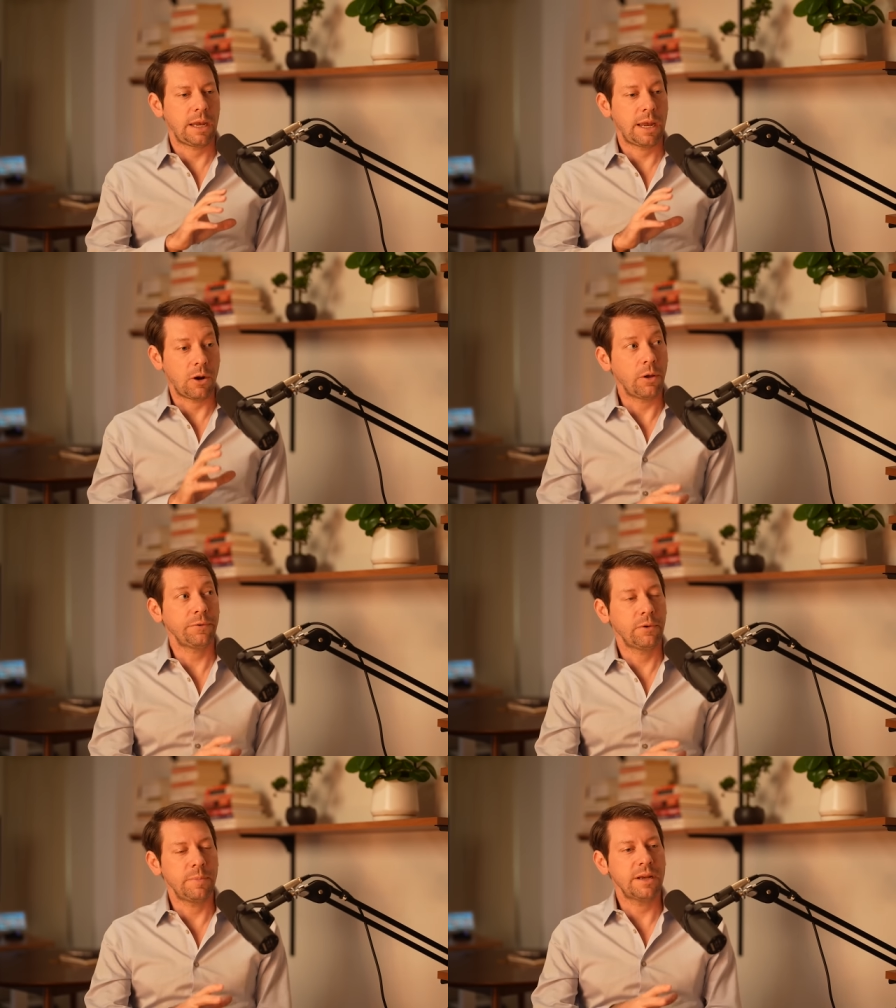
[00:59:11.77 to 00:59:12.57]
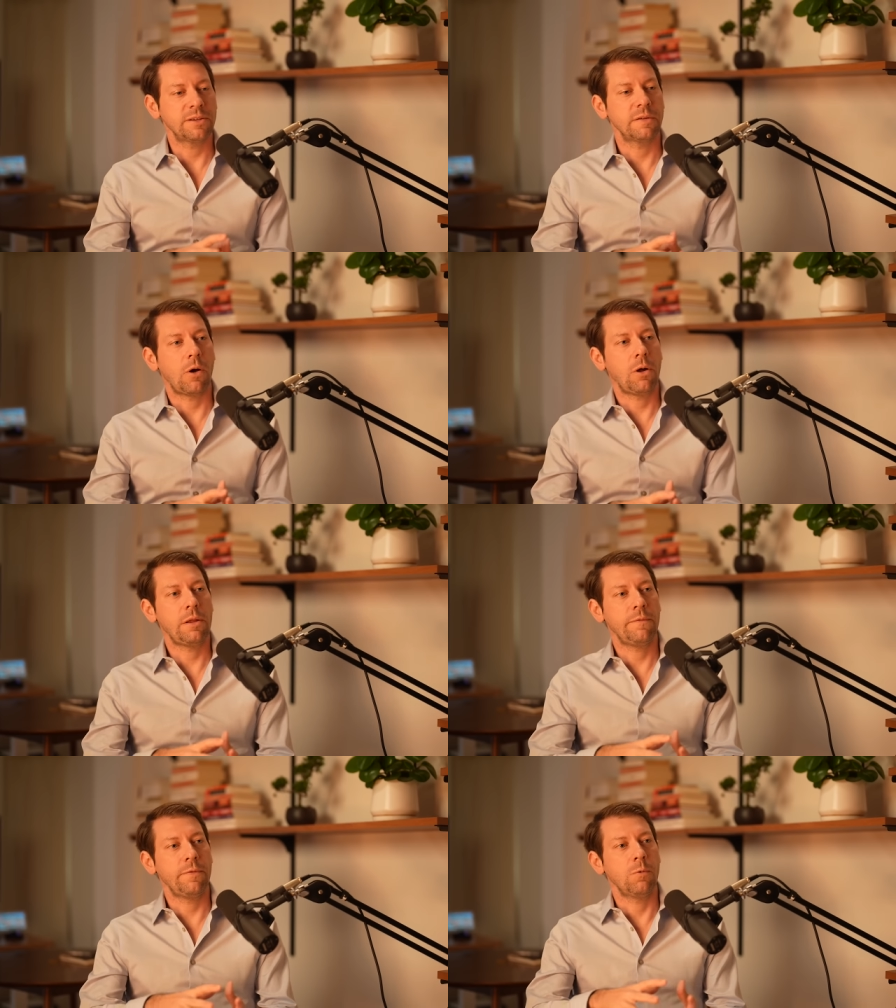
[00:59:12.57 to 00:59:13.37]
and also because of all
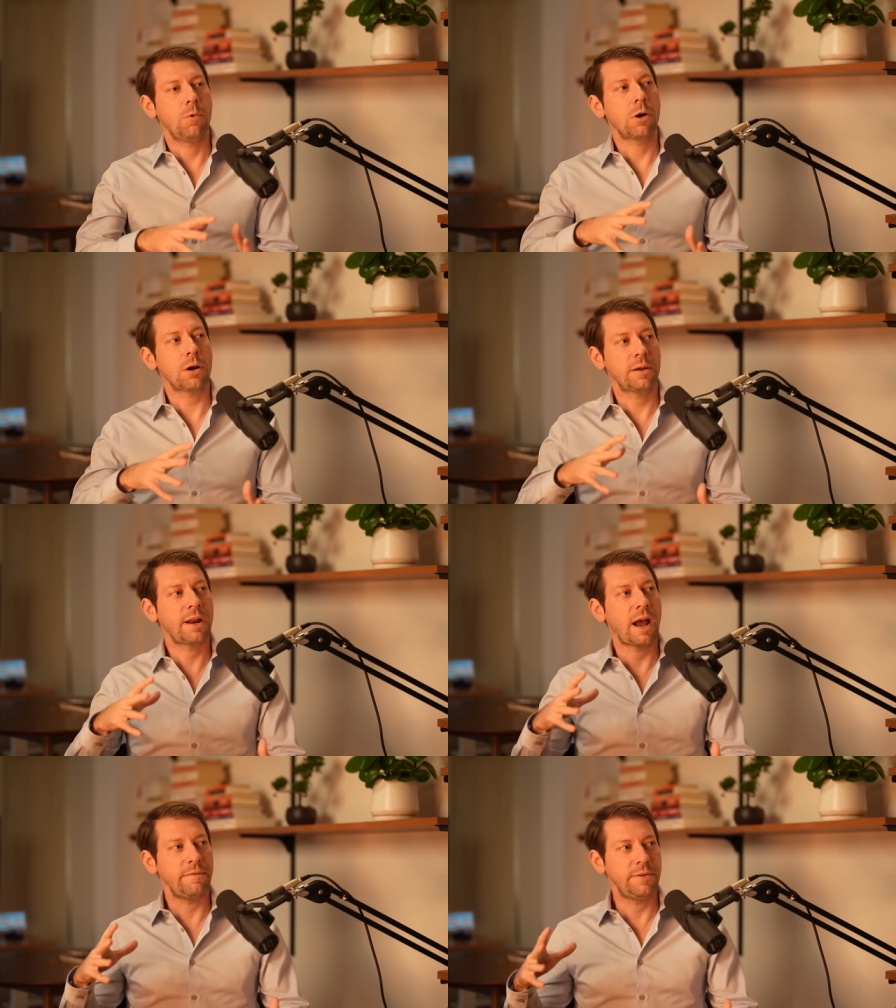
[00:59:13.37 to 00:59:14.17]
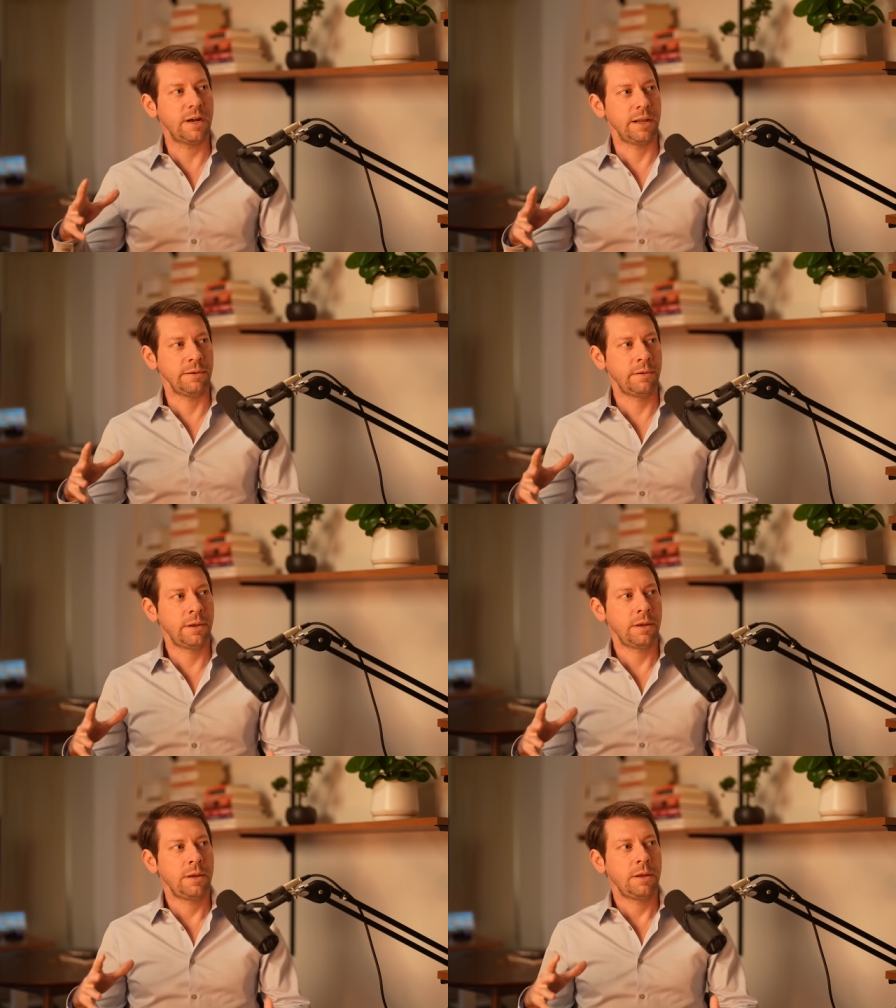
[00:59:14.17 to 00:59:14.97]
of the work that I've done
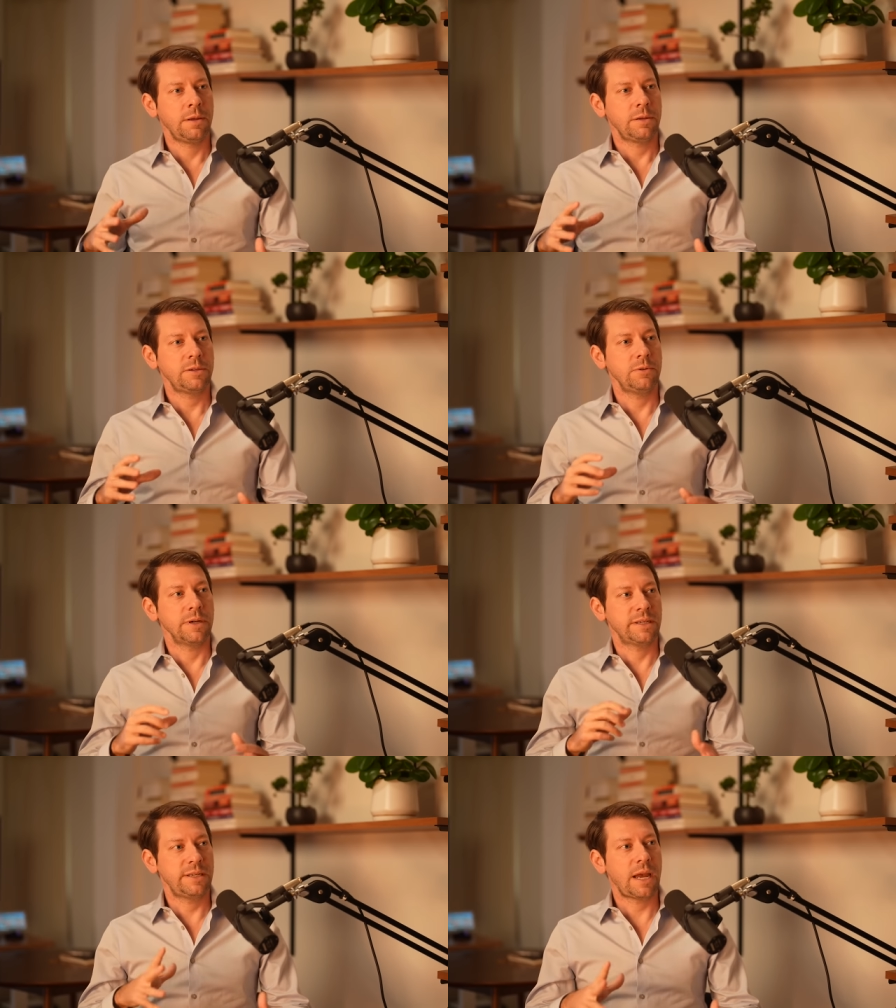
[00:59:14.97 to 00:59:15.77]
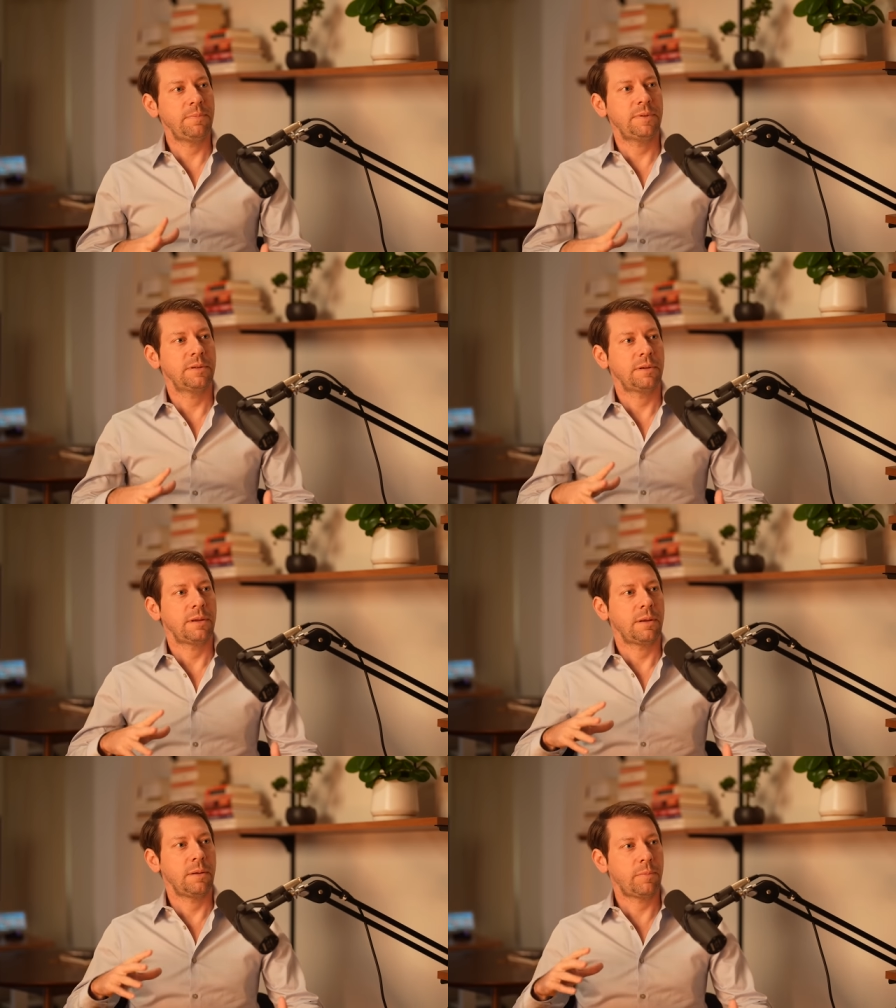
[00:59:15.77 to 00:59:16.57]
to accept
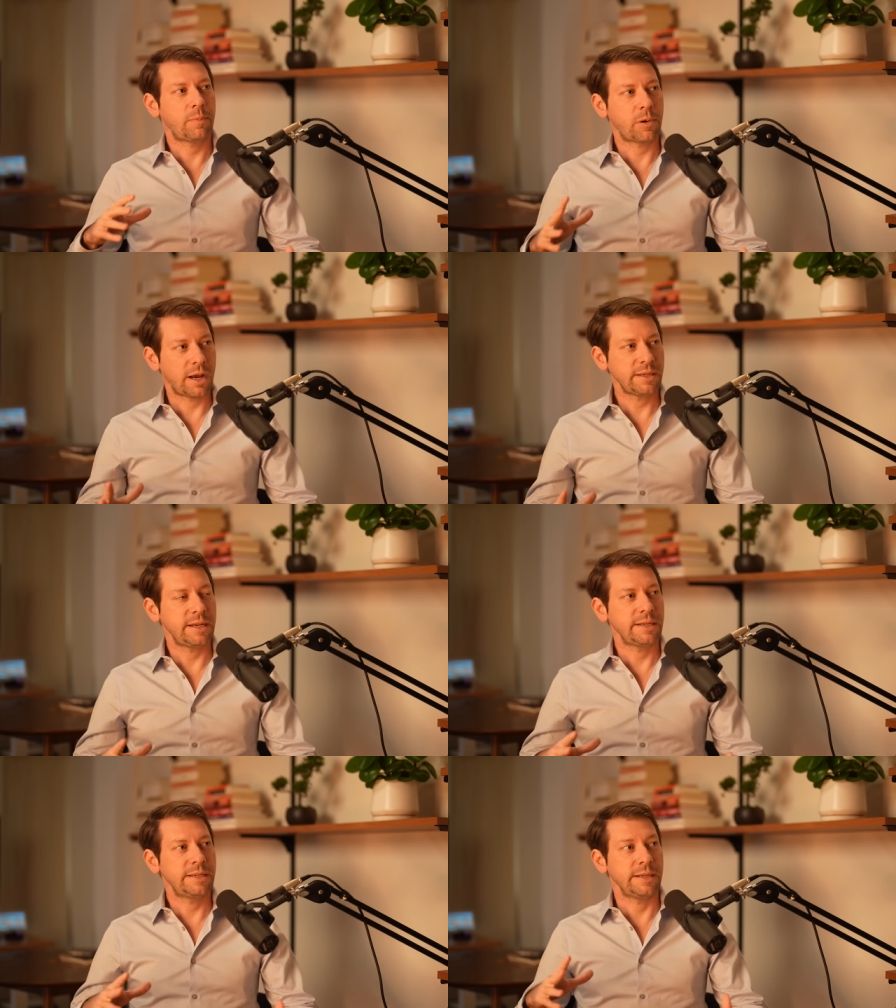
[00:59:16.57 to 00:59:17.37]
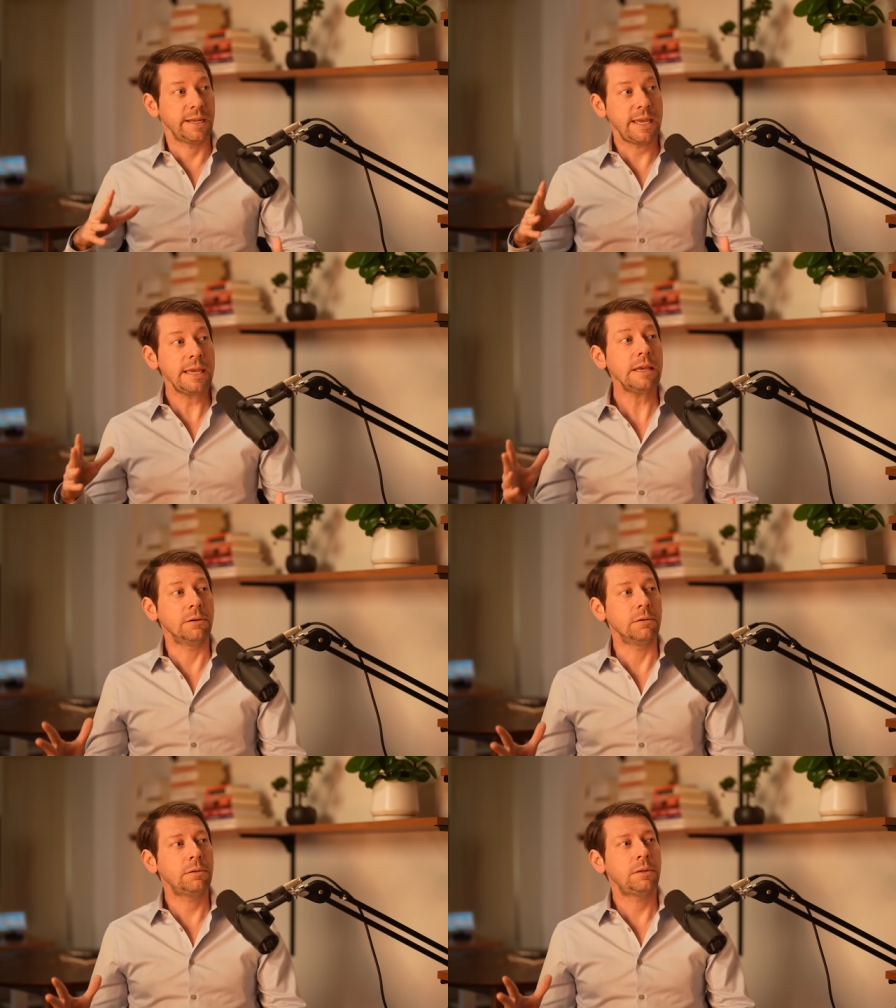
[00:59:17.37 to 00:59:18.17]
process and
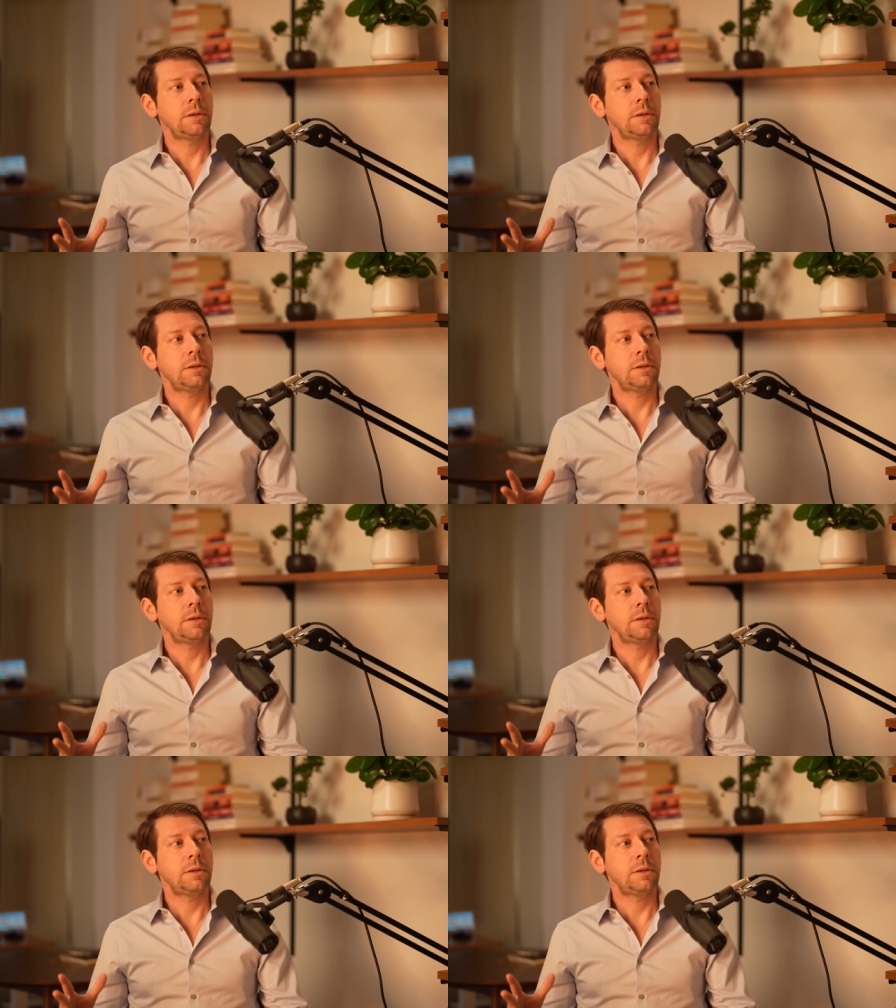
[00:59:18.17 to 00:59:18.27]
heal,